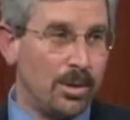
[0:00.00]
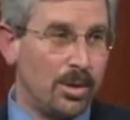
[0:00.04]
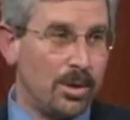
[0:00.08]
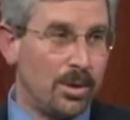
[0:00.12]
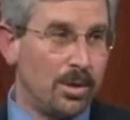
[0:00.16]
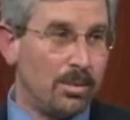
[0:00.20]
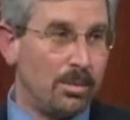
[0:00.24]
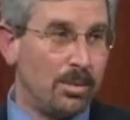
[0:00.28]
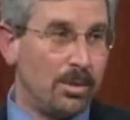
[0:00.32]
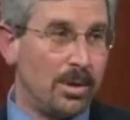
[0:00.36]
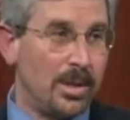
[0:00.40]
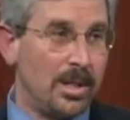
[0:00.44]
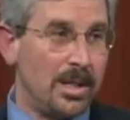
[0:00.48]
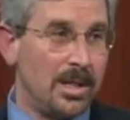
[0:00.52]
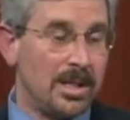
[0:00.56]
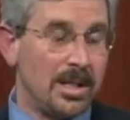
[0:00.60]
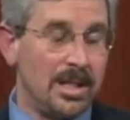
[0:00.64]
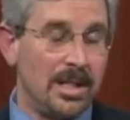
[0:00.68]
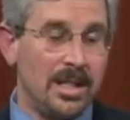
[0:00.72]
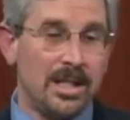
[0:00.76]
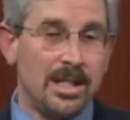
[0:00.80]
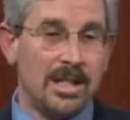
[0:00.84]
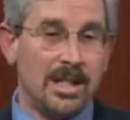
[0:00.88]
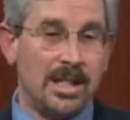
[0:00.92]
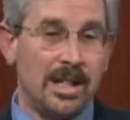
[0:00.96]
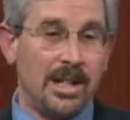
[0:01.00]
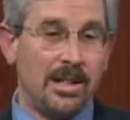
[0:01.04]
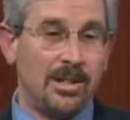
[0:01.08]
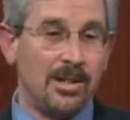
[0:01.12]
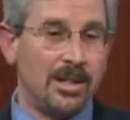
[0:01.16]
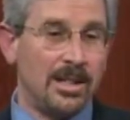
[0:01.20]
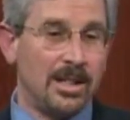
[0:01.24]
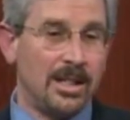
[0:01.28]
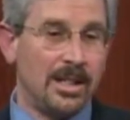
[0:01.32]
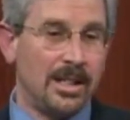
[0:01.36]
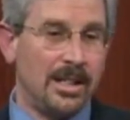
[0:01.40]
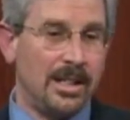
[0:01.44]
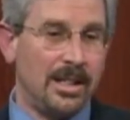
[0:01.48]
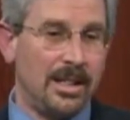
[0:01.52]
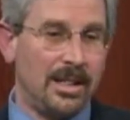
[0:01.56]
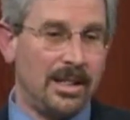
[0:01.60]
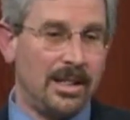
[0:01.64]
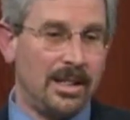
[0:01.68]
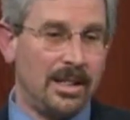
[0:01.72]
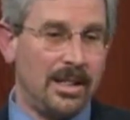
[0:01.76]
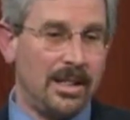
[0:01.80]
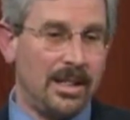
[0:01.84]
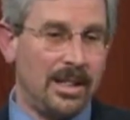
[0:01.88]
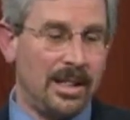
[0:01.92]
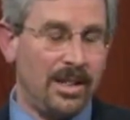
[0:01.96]
your boys. And it sounds
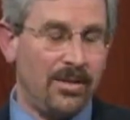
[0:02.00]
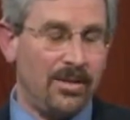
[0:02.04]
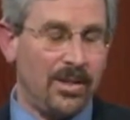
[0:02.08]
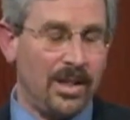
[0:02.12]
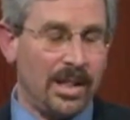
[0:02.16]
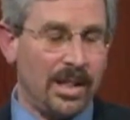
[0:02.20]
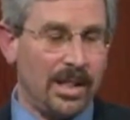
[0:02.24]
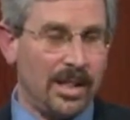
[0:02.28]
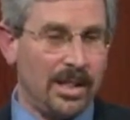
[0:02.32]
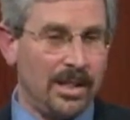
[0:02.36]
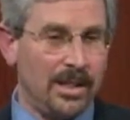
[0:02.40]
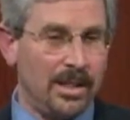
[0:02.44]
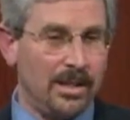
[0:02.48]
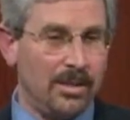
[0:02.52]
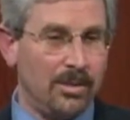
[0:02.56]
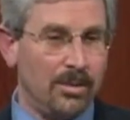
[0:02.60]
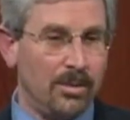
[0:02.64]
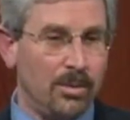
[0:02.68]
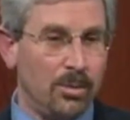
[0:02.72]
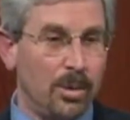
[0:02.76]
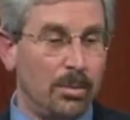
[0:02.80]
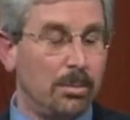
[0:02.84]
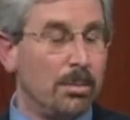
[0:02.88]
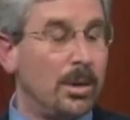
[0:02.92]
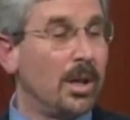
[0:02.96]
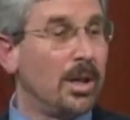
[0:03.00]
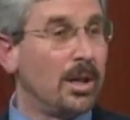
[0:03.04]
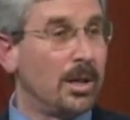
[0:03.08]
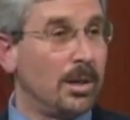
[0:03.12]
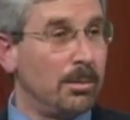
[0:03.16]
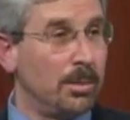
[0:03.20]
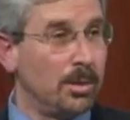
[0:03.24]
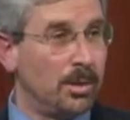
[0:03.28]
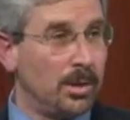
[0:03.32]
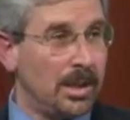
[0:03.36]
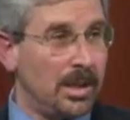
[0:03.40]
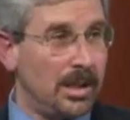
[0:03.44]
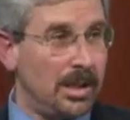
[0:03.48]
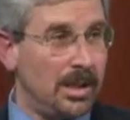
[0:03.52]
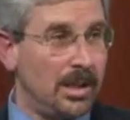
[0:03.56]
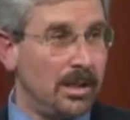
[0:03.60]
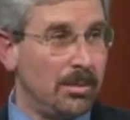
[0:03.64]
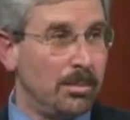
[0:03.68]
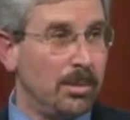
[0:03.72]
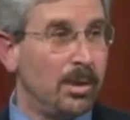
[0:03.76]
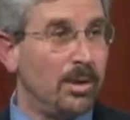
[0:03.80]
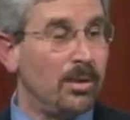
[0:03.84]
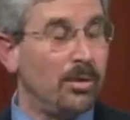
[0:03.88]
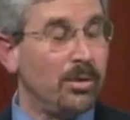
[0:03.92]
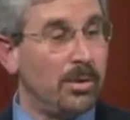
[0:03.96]
like they've gotten remarkable care,
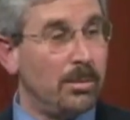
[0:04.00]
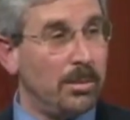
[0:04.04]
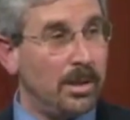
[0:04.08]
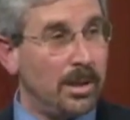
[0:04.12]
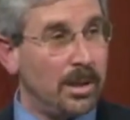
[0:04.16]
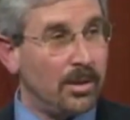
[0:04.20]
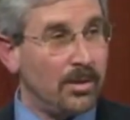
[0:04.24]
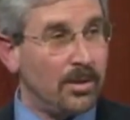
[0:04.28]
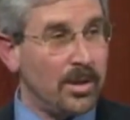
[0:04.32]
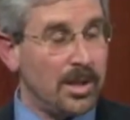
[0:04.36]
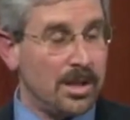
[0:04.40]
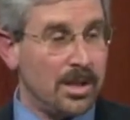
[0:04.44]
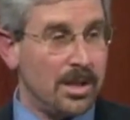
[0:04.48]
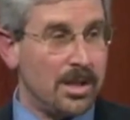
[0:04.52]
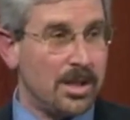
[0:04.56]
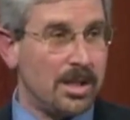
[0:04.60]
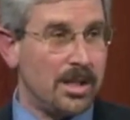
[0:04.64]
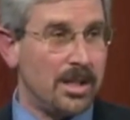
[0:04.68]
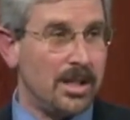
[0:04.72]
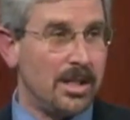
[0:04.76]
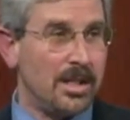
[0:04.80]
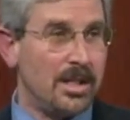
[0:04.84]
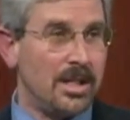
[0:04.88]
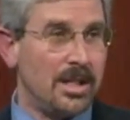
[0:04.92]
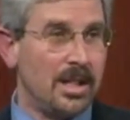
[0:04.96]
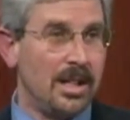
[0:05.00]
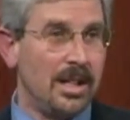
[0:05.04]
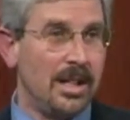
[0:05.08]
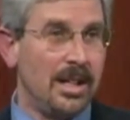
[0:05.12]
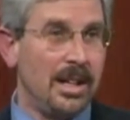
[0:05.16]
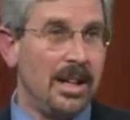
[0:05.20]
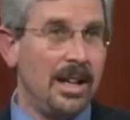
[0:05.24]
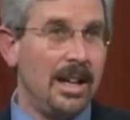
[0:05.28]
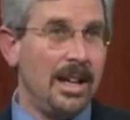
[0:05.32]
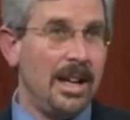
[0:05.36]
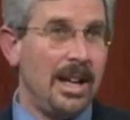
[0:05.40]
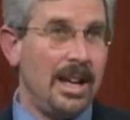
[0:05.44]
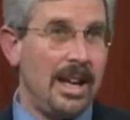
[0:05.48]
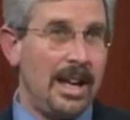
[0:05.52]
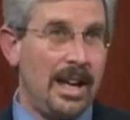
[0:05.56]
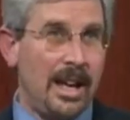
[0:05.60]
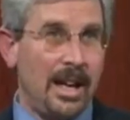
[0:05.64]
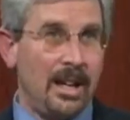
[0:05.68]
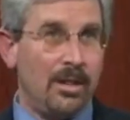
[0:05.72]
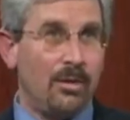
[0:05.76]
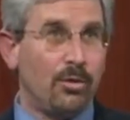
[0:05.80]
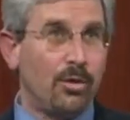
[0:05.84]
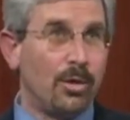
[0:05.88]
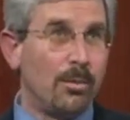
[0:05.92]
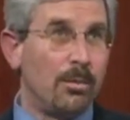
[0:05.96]
both from their physicians
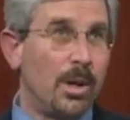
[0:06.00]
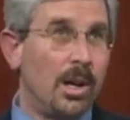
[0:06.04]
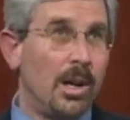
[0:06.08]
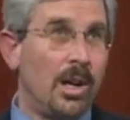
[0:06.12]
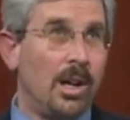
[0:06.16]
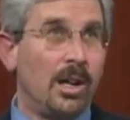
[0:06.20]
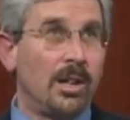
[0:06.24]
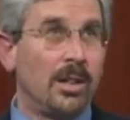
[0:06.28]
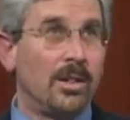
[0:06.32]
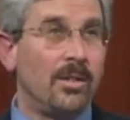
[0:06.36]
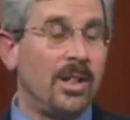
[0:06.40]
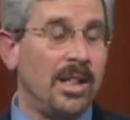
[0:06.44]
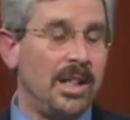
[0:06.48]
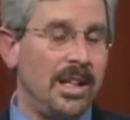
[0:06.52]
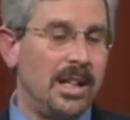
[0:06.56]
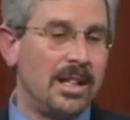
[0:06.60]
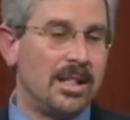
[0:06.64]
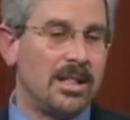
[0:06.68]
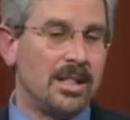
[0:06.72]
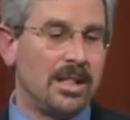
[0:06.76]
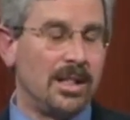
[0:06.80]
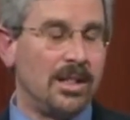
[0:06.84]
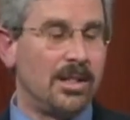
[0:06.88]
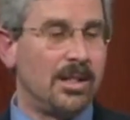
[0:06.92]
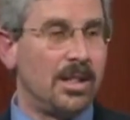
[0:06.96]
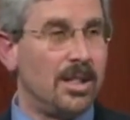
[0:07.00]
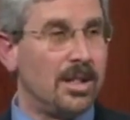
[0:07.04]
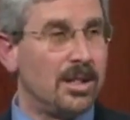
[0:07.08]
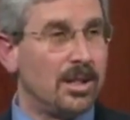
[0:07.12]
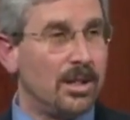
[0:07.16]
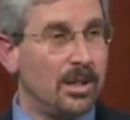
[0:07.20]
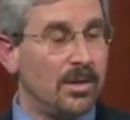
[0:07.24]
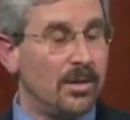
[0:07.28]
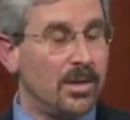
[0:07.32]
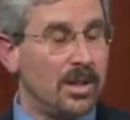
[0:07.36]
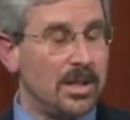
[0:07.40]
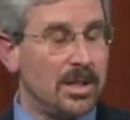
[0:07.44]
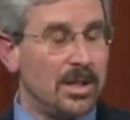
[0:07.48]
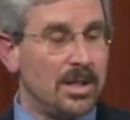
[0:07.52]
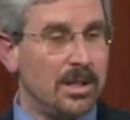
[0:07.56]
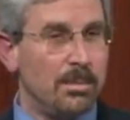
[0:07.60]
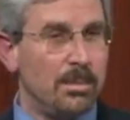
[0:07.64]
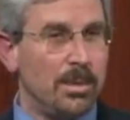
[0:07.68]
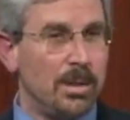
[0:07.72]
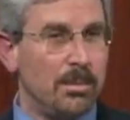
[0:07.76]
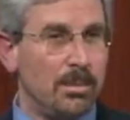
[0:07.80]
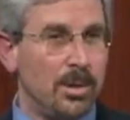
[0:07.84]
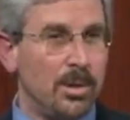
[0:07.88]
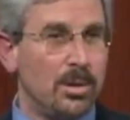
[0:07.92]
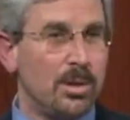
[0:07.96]
and from all of the ancillary services,
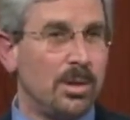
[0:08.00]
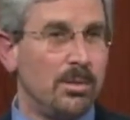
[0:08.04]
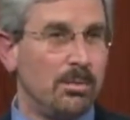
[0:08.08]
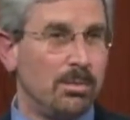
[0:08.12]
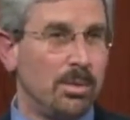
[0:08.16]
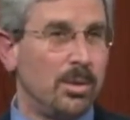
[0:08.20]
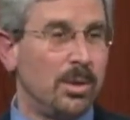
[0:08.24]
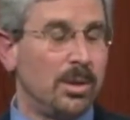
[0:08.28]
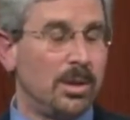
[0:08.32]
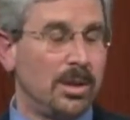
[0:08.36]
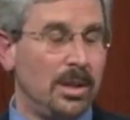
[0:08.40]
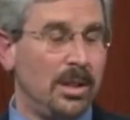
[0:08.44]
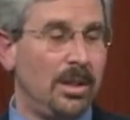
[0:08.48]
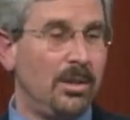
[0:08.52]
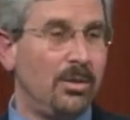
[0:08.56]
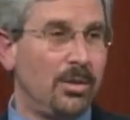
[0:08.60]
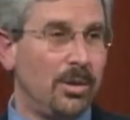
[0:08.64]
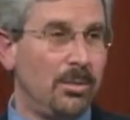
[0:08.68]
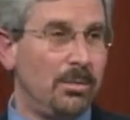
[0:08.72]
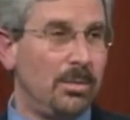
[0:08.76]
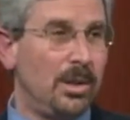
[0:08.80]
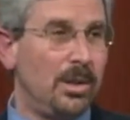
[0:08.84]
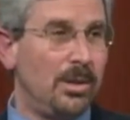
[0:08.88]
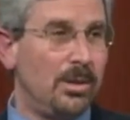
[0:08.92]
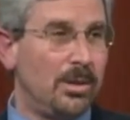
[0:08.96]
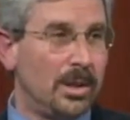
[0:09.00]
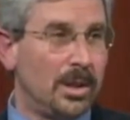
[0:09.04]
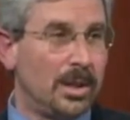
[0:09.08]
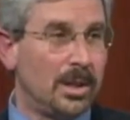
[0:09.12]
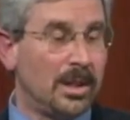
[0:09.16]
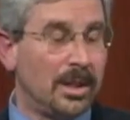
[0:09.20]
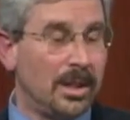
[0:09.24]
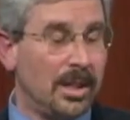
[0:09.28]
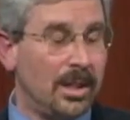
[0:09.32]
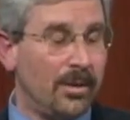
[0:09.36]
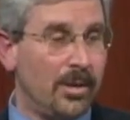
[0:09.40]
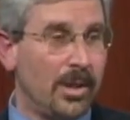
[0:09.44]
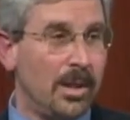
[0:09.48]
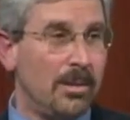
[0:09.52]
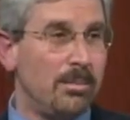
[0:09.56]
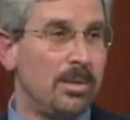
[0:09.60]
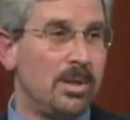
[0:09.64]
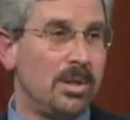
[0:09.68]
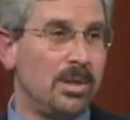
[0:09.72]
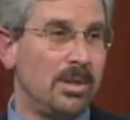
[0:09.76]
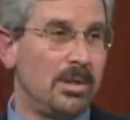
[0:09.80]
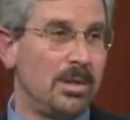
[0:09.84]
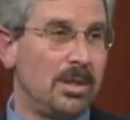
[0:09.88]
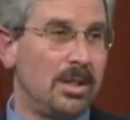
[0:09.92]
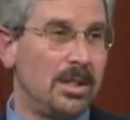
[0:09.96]
but most importantly from you, and the love, I'm
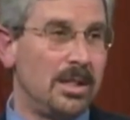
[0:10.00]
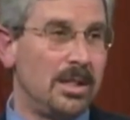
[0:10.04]
sure,